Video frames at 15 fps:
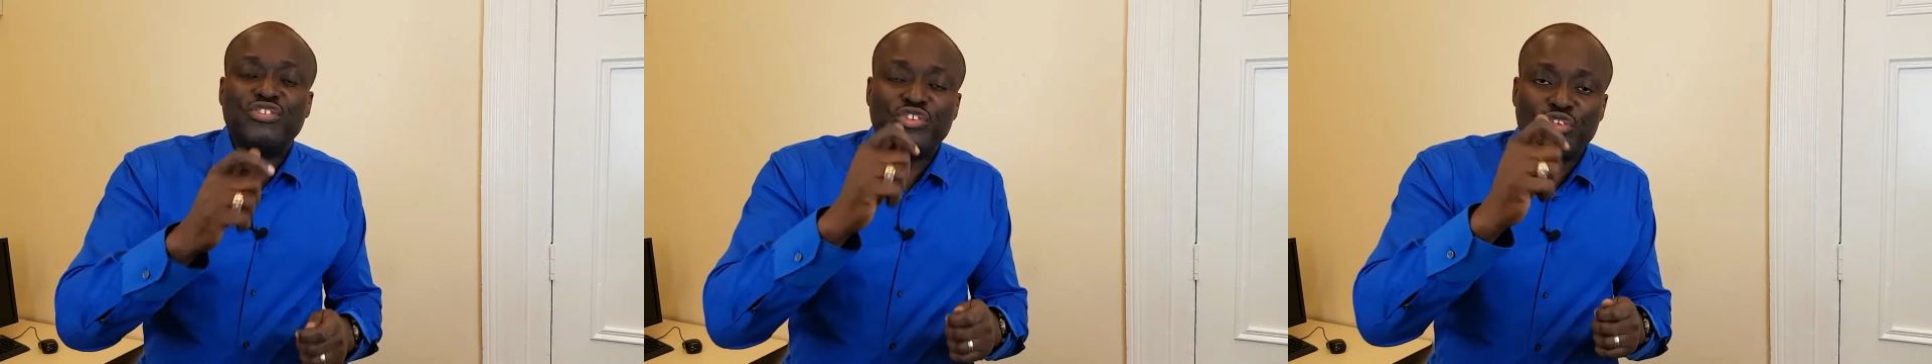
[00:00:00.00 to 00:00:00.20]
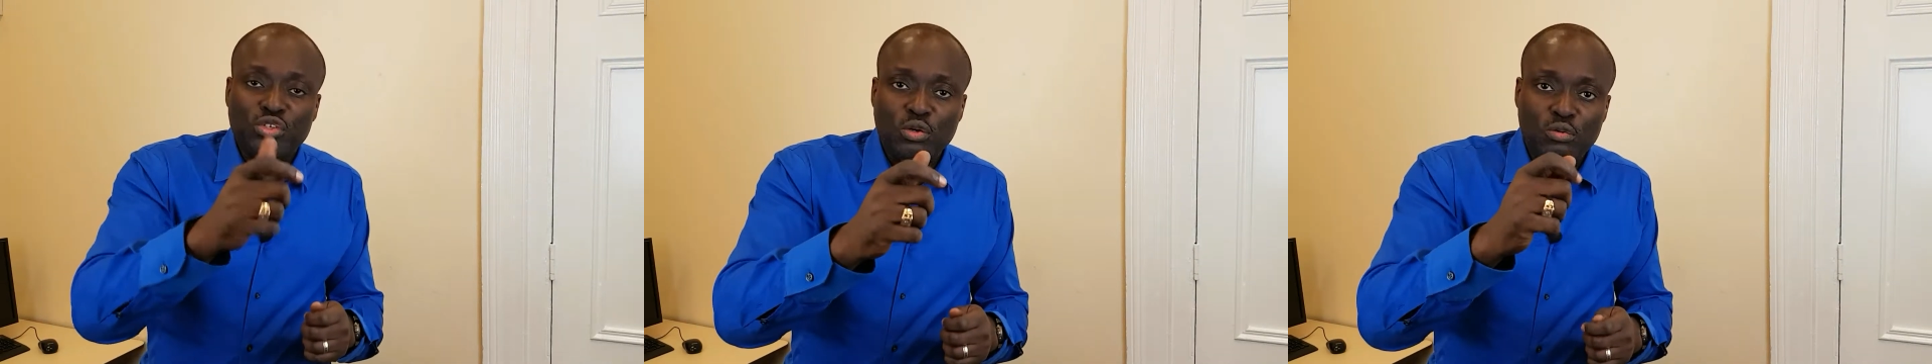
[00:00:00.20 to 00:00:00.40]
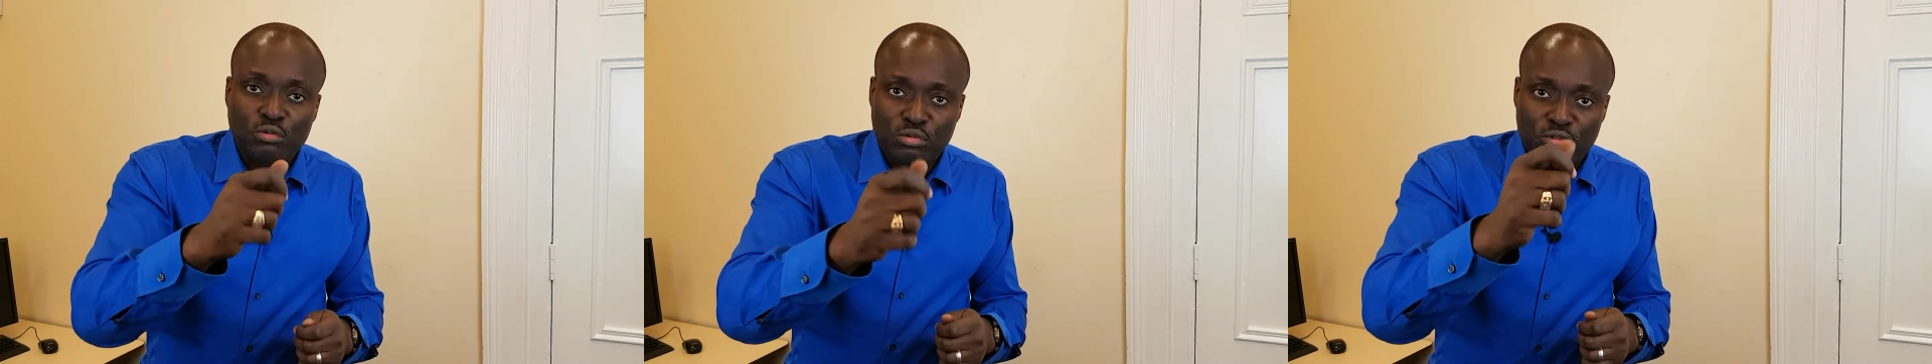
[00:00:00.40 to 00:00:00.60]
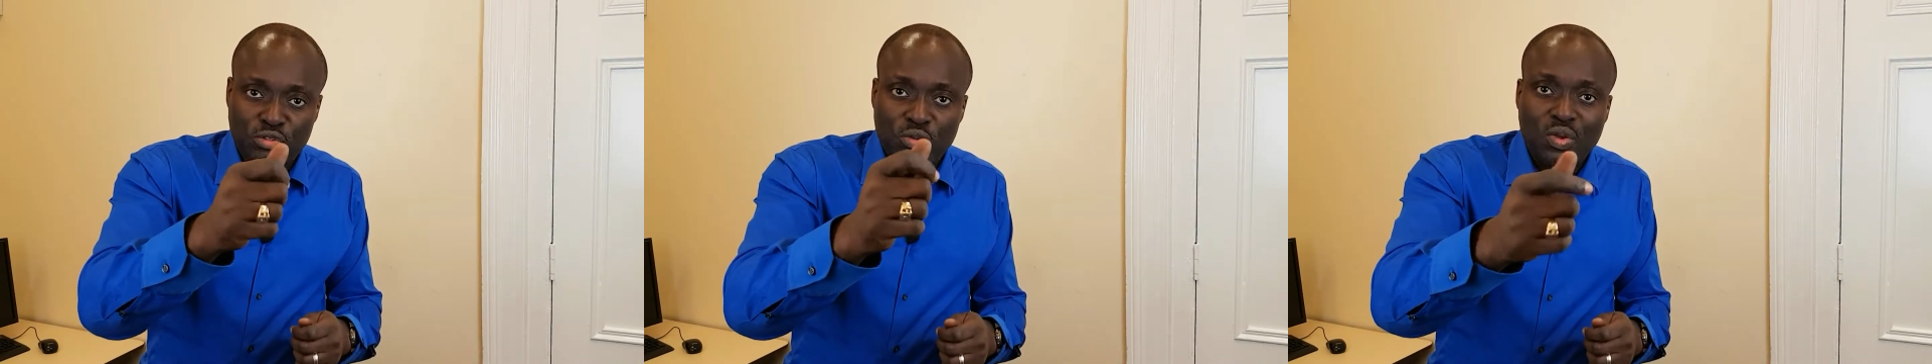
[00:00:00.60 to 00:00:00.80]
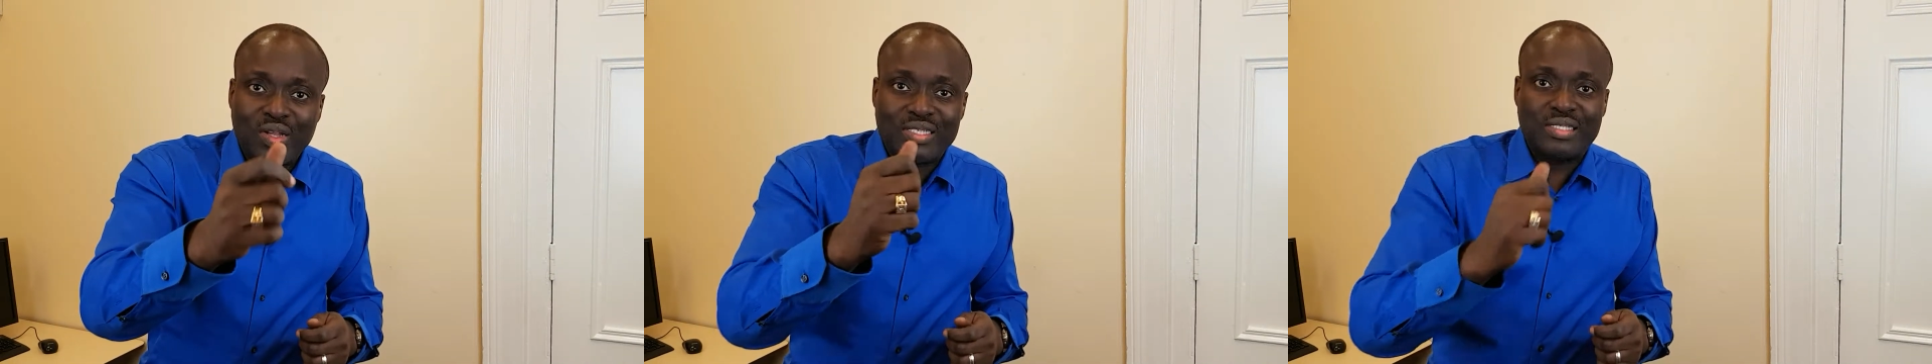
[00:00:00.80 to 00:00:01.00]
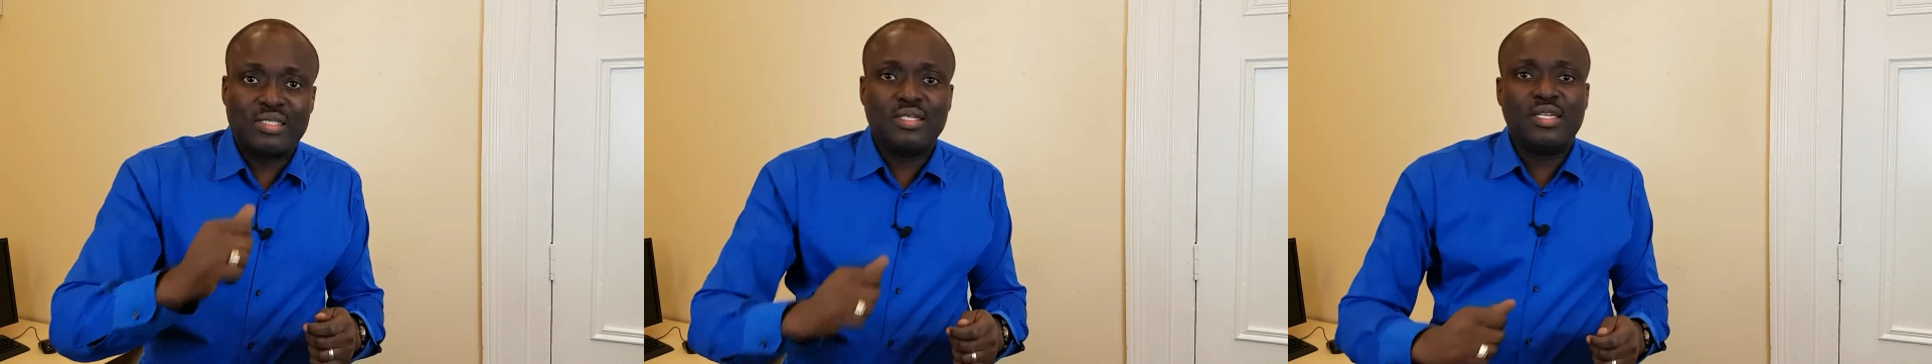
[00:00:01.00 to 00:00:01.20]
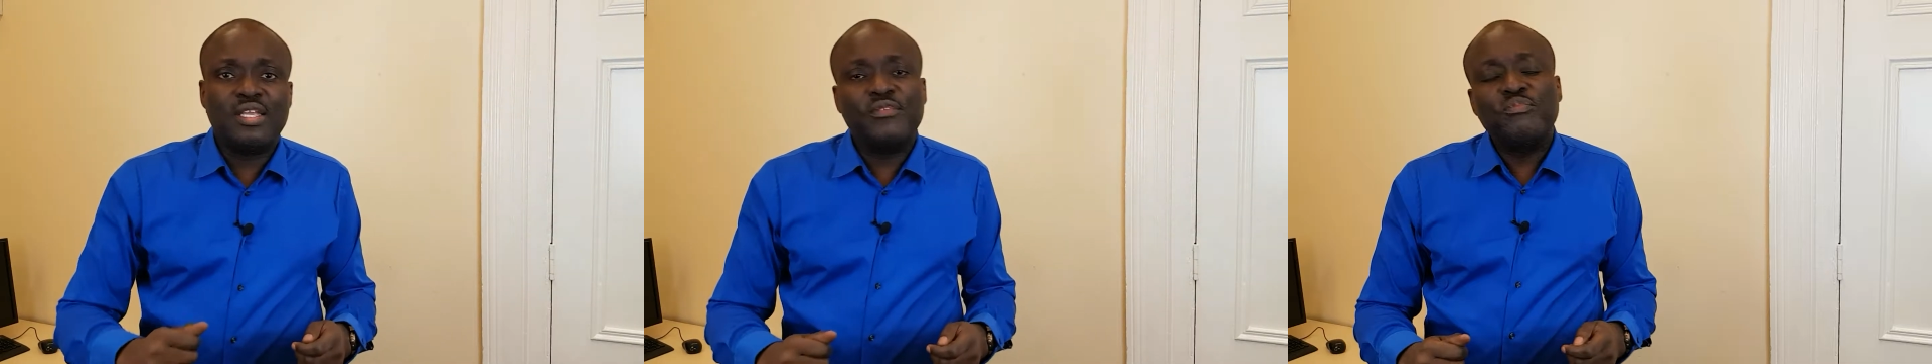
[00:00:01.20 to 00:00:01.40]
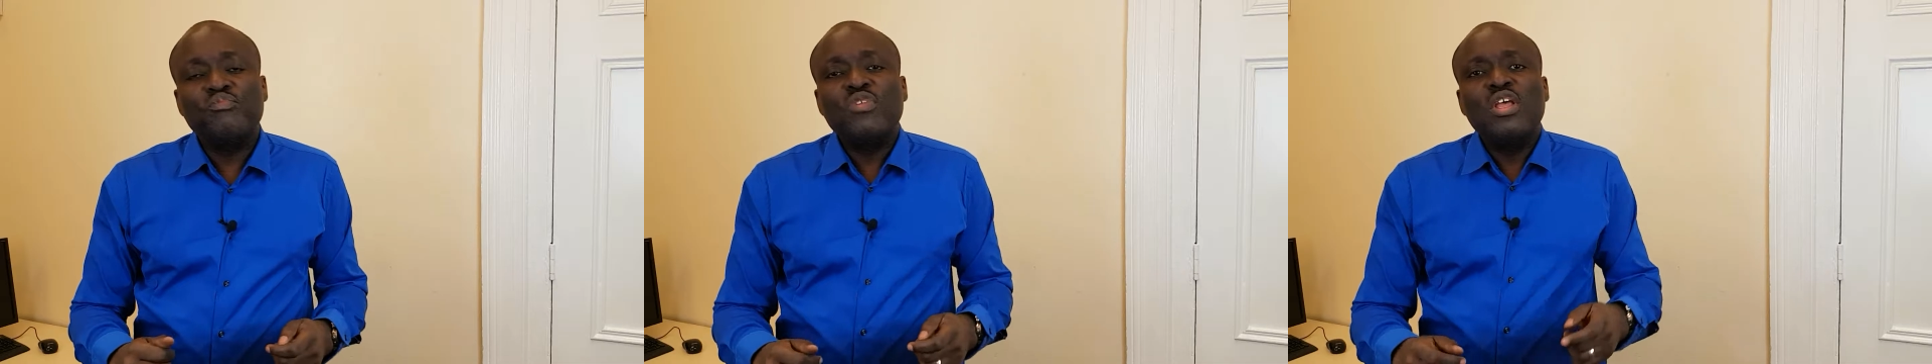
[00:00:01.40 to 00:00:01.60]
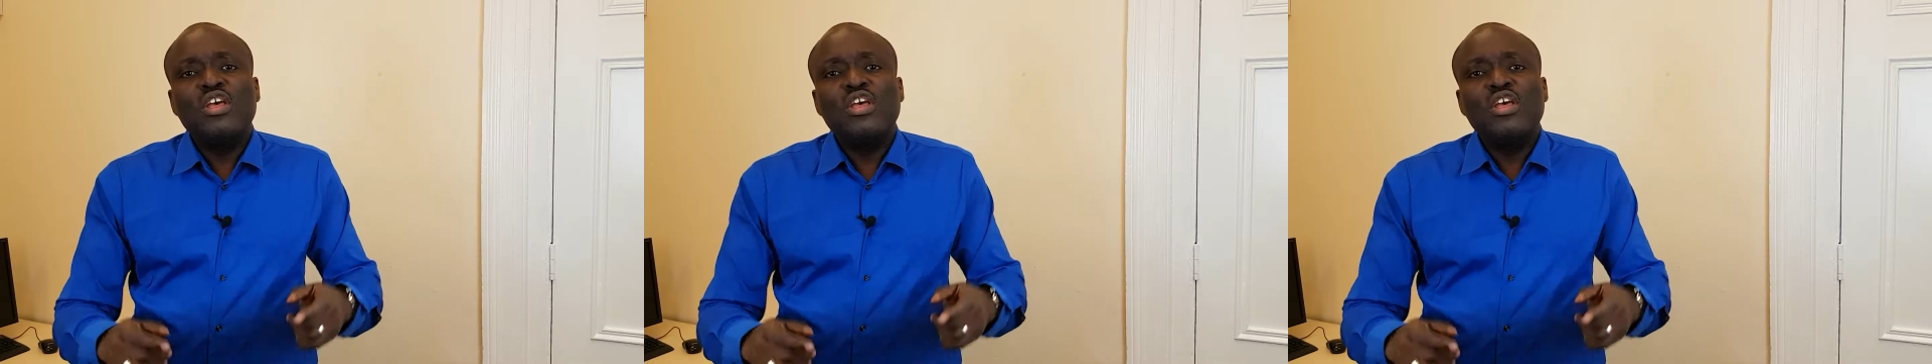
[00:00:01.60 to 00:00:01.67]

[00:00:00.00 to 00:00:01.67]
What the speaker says: sold to constantly.